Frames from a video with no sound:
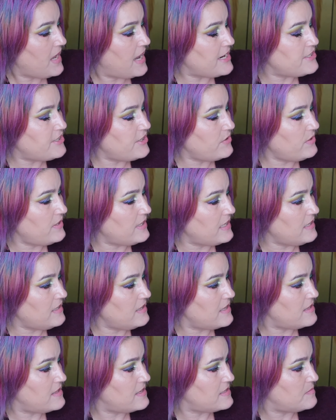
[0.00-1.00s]
I do
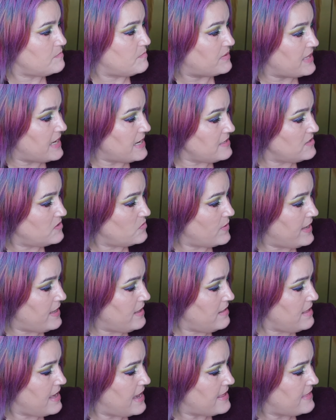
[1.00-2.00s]
think that this blends
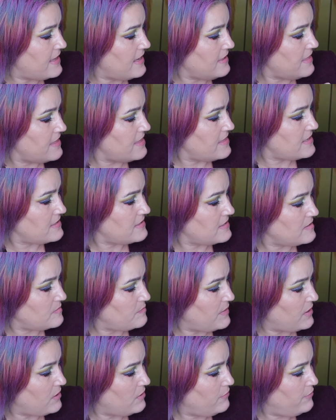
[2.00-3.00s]
well. I think that this is
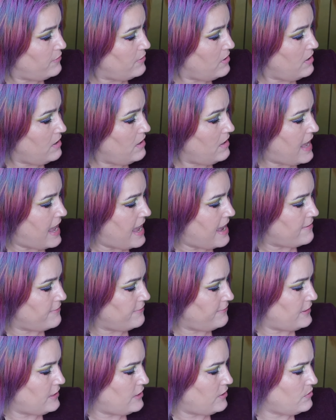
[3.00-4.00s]
beautiful.
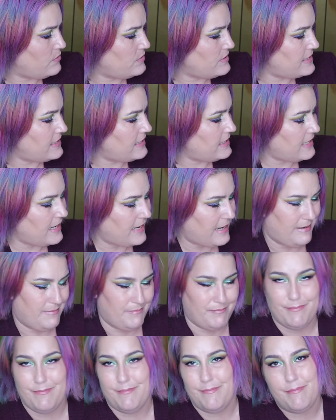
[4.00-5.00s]
I've used it
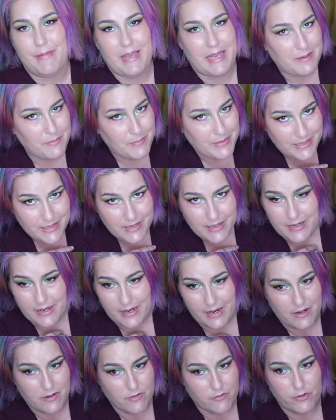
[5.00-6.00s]
maybe a
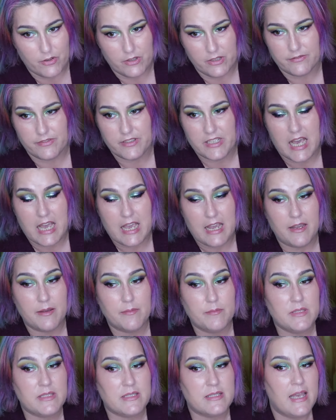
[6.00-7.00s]
handful of
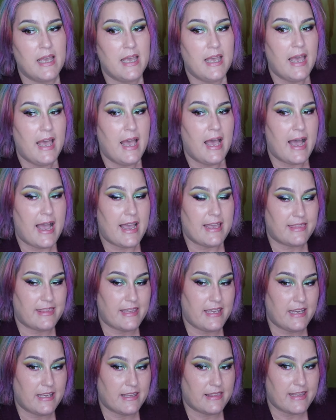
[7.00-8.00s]
times. I
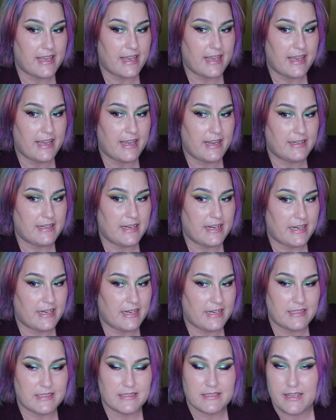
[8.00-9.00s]
think that
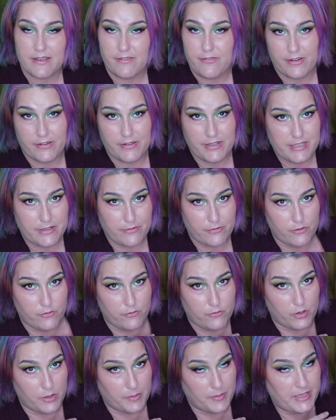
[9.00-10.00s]
it is a very
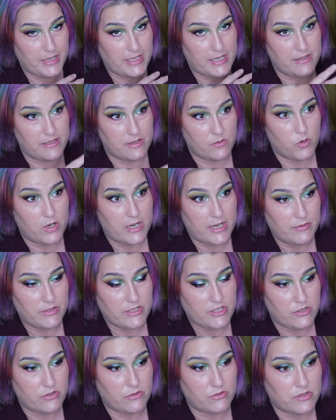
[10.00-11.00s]
different formula than what I
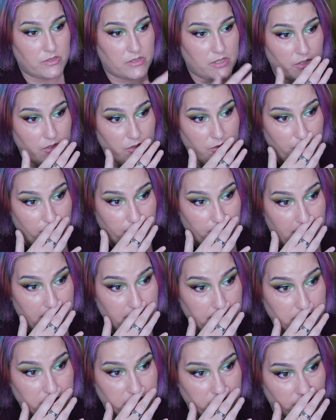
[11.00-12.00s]
was used to
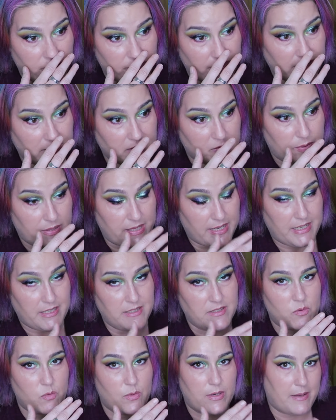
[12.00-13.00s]
from Juvia's
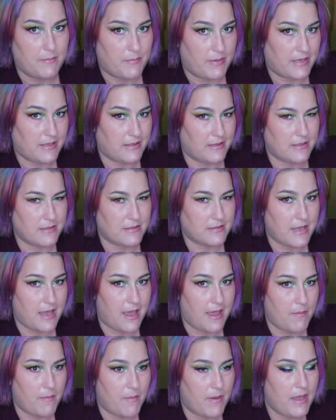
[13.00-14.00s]
Place when I picked this
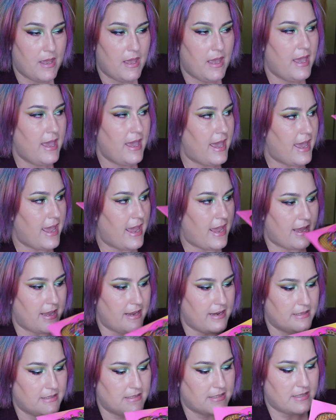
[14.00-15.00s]
up.
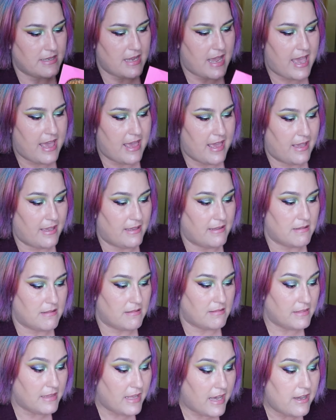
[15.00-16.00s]
And I
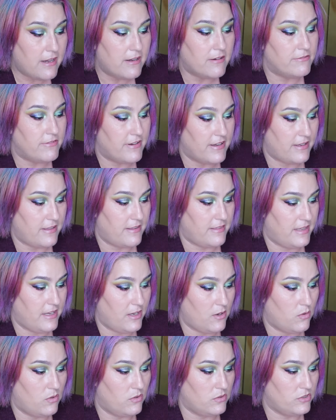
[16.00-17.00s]
love
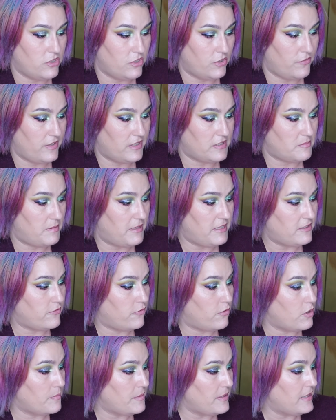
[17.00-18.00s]
the old Juvia's Place
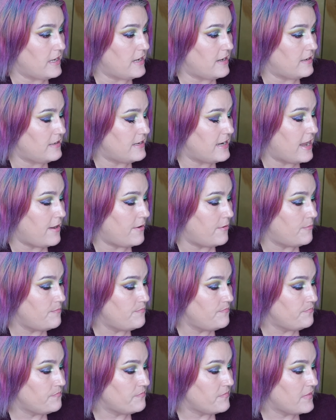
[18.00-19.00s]
formula. Now,
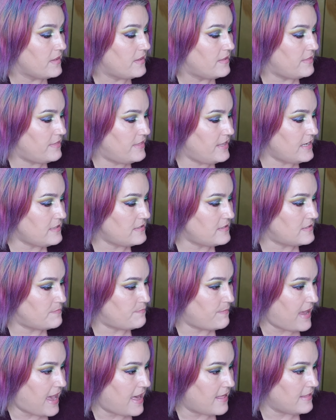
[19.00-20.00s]

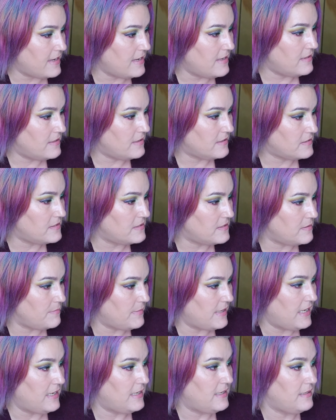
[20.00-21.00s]
this palette looks to
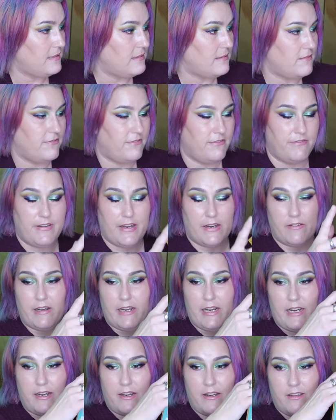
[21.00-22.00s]
me
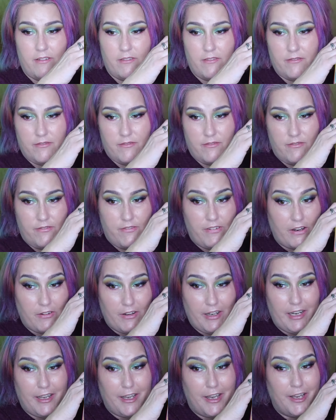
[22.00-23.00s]
very,
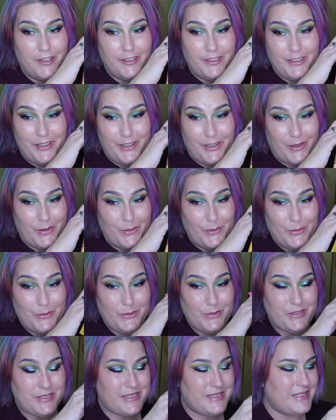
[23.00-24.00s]
very
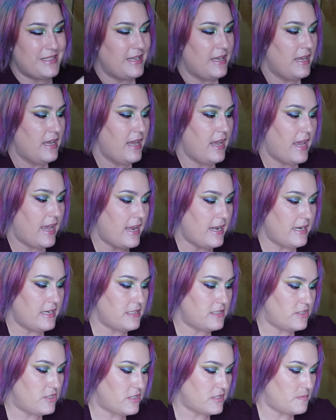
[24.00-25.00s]
unused. And
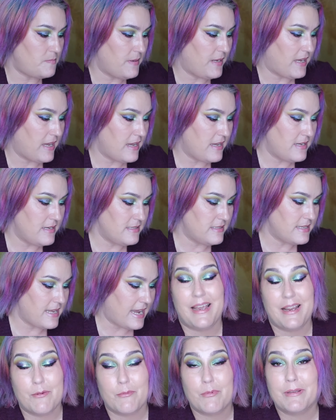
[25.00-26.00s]
it's just because
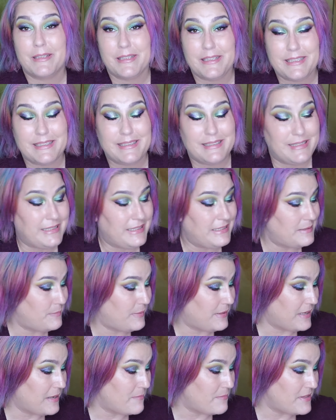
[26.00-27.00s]
I really didn't need to
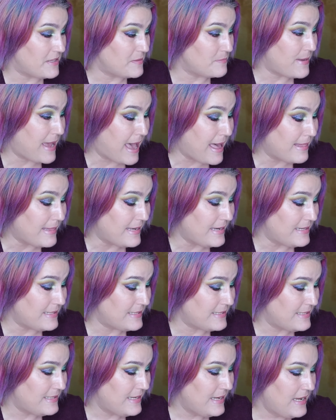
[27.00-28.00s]
pick up this palette.